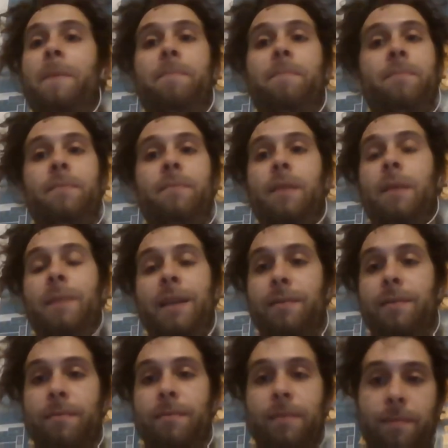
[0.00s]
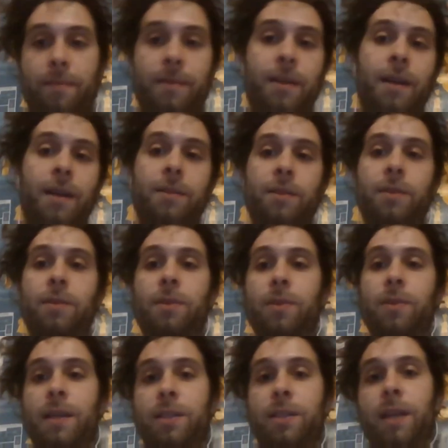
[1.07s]
I mean, not
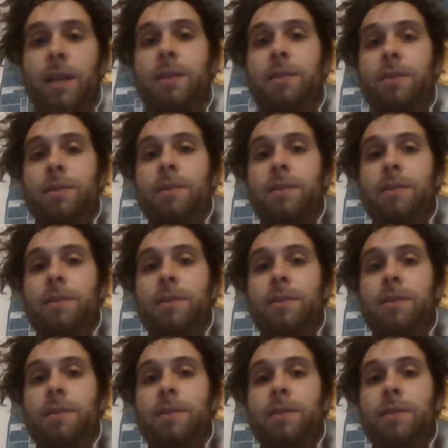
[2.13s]
youth exchanges,